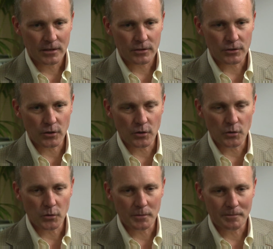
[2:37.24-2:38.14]

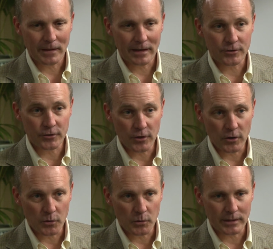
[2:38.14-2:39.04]
So, as you
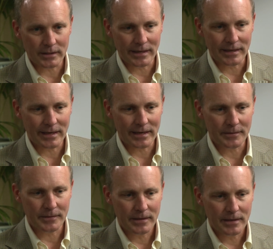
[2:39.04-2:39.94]
know, with dengue,
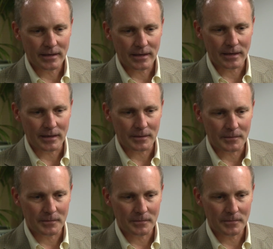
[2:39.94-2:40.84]

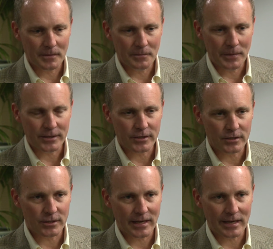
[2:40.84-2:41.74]

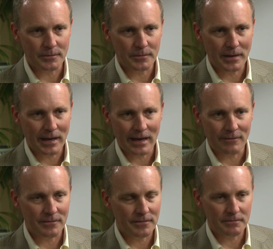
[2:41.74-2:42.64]
patients can have
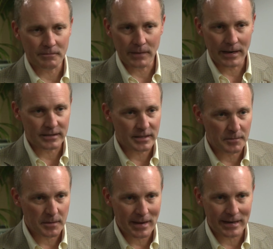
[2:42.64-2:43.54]

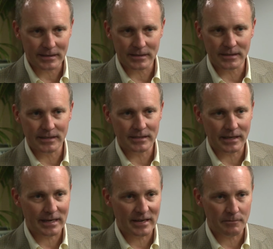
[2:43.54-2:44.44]
asymptomatic disease, they
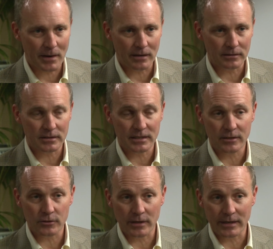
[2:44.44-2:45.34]
can have mild
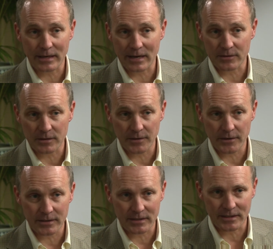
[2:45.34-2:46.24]
disease, or they can have severe
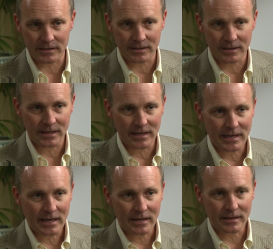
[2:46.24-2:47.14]
disease.
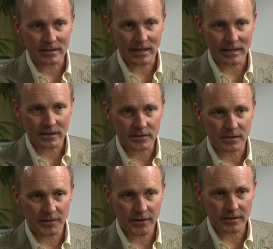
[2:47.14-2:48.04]
In the setting of
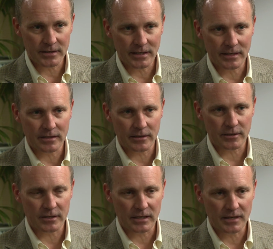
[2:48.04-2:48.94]
severe disease, there's
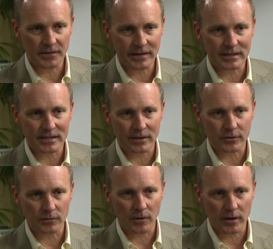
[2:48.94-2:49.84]
significant
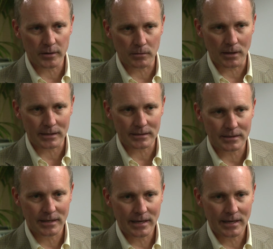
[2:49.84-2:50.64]
central volume loss,